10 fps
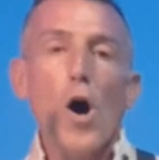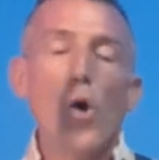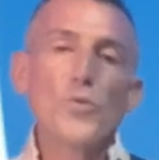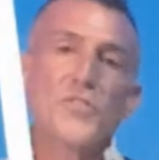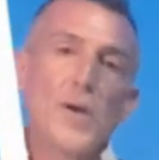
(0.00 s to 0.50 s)

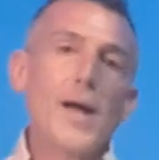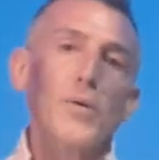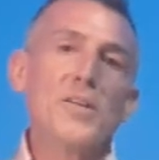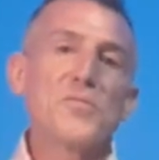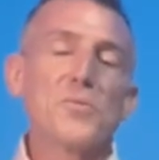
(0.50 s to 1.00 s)

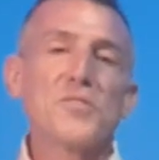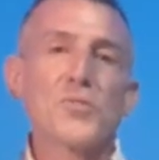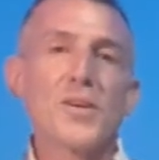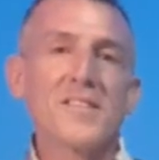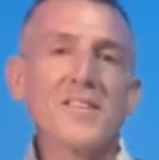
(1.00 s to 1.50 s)
Osiris was
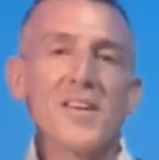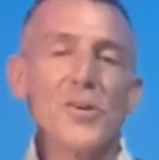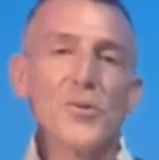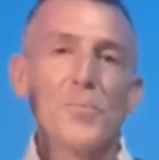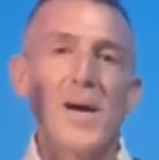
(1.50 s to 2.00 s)
tricked and
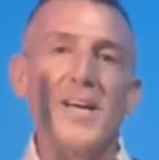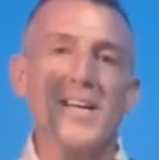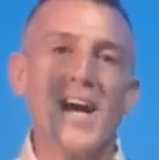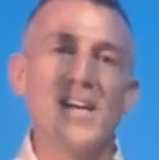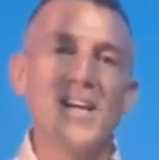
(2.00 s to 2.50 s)
killed by a
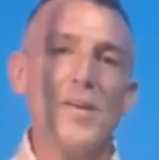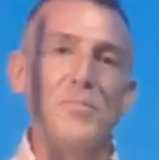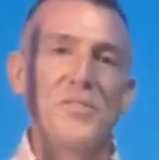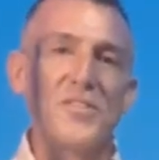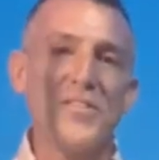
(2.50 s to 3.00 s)
guy
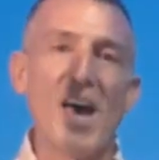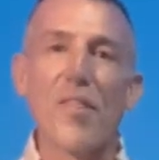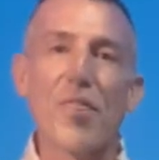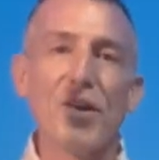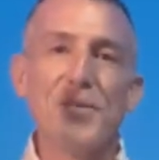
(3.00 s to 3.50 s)
named Seth.